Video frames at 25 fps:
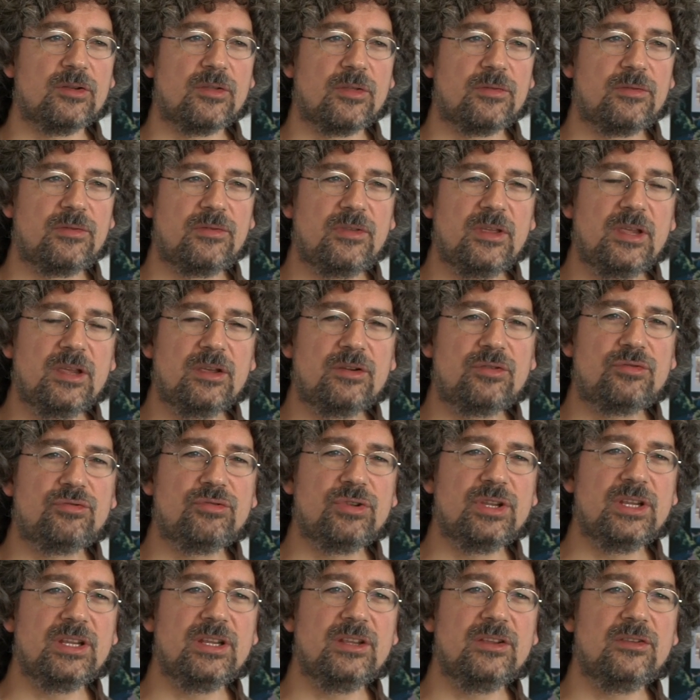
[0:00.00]

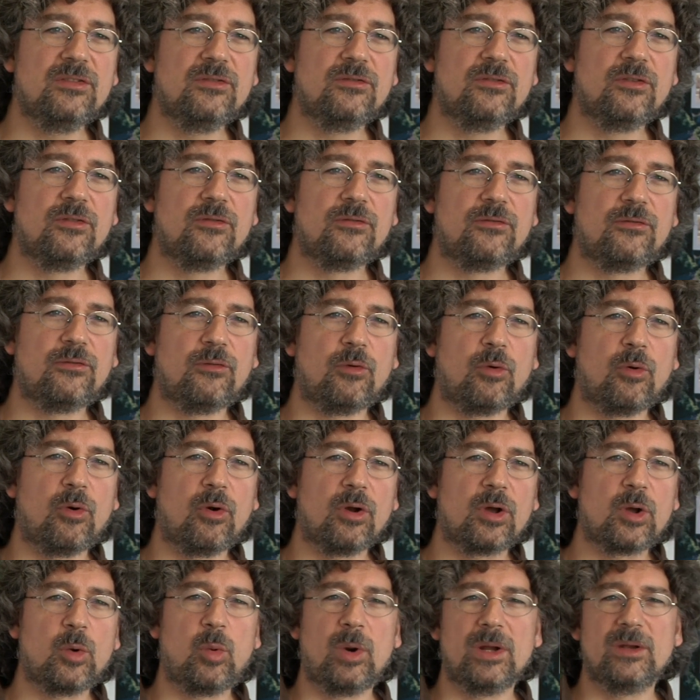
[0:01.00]
theory
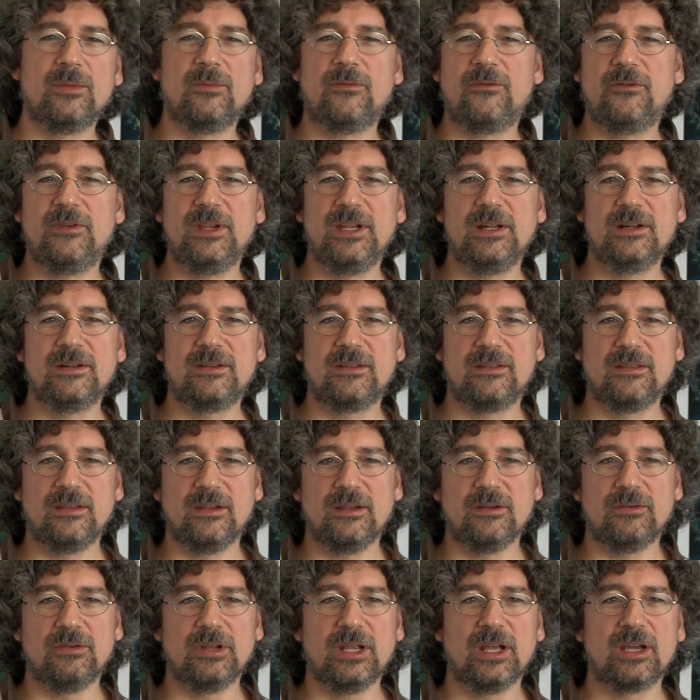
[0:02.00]
for quantum field
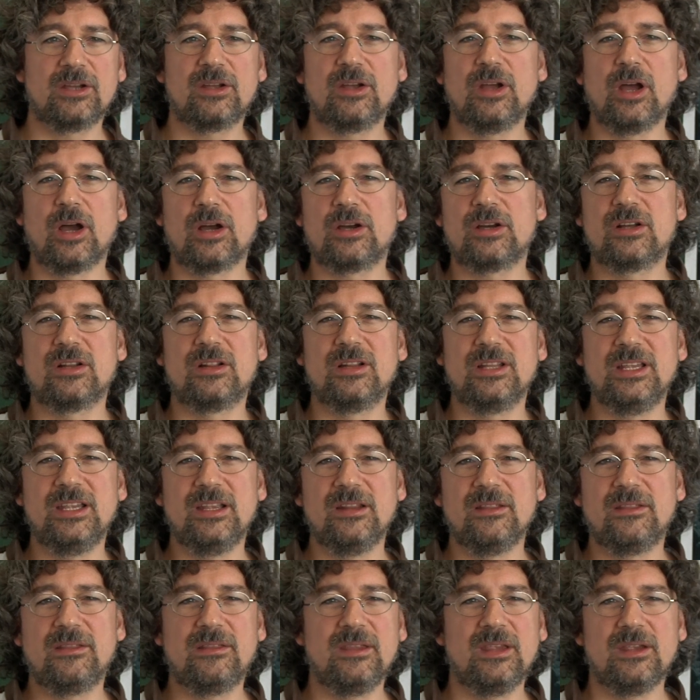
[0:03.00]
theory, a
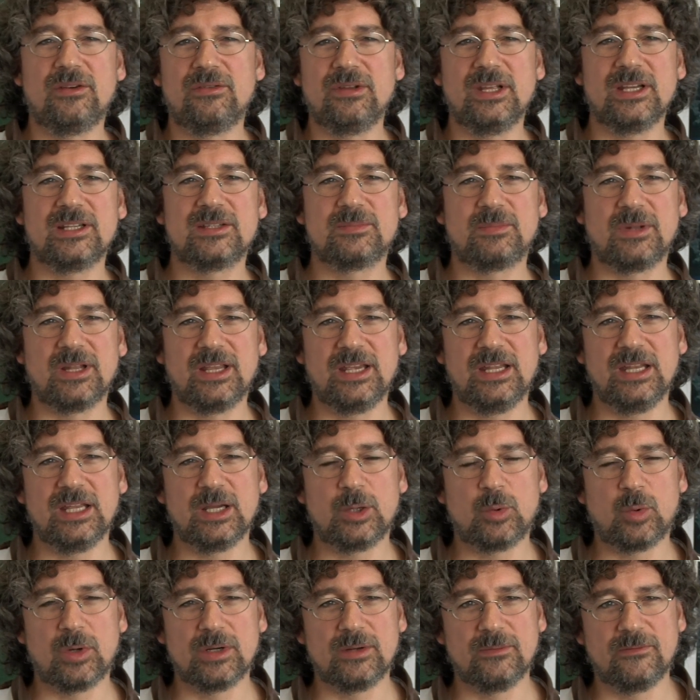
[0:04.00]
clean theory explaining
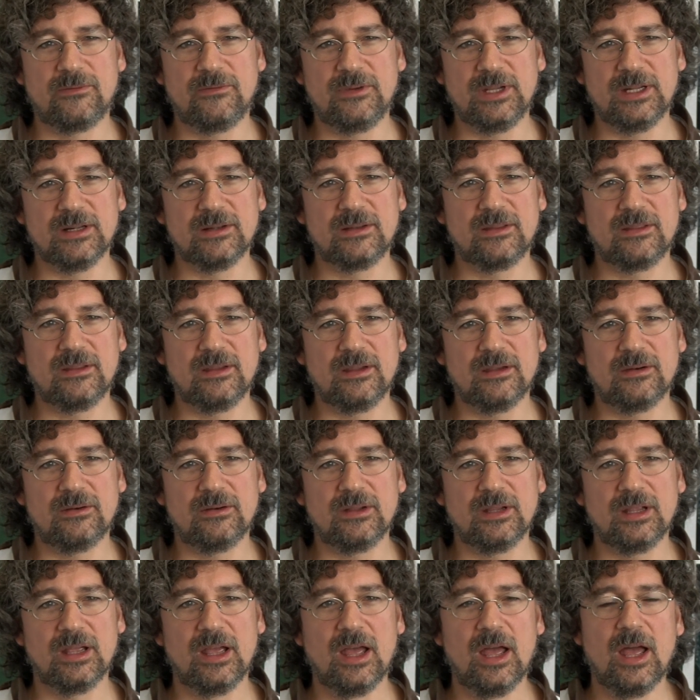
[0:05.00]
quantum field
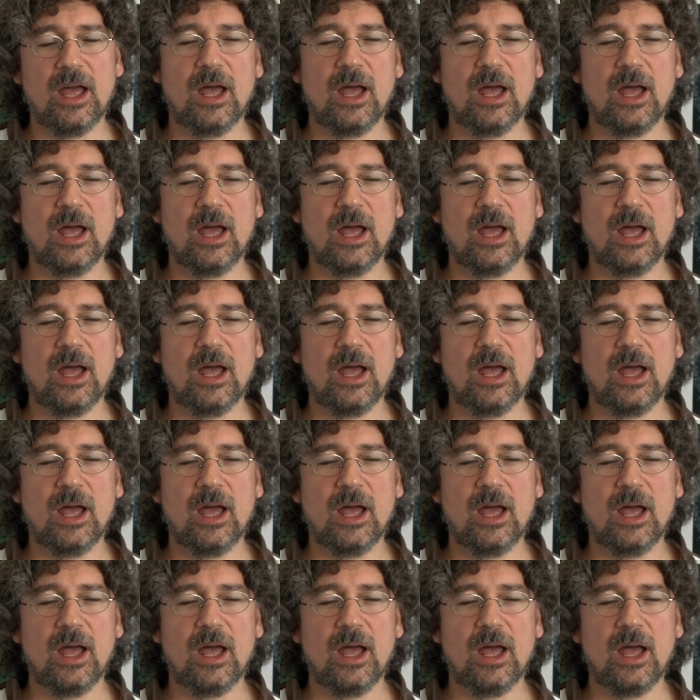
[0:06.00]
theory.